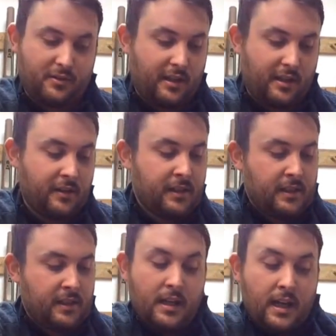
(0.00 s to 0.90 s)
So
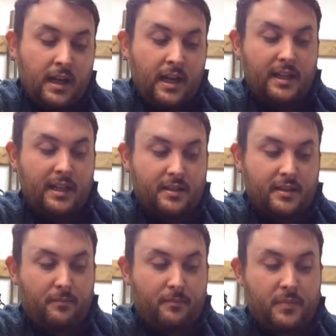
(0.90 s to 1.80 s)
it's
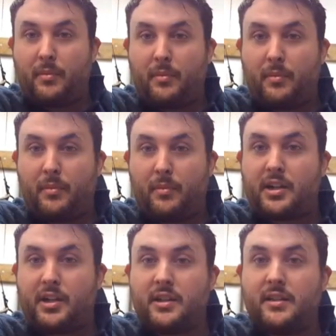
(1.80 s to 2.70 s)
um, chamber
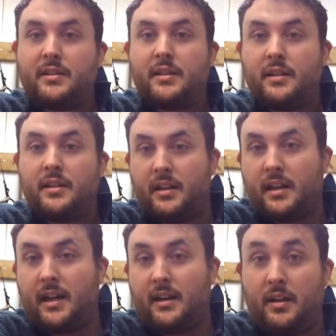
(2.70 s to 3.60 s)
brushes
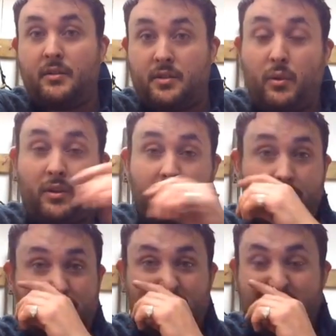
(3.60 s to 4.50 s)
will